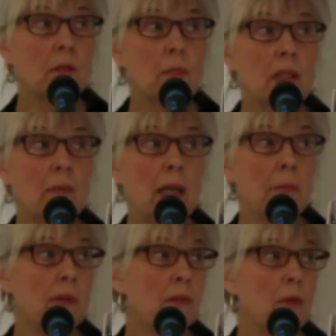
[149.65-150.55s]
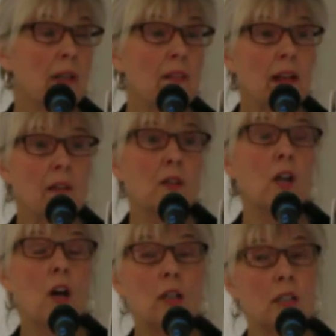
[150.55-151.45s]
be a member of one of the other
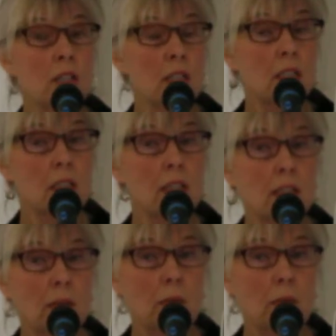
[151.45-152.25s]
colleges,